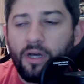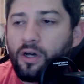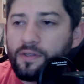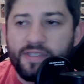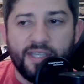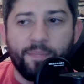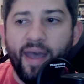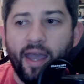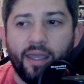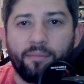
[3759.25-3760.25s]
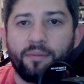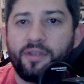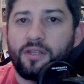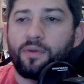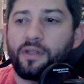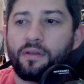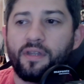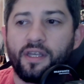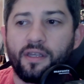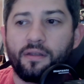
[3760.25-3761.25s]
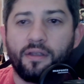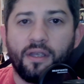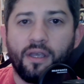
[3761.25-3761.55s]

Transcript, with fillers: All C PAC. I'm going to be doing the,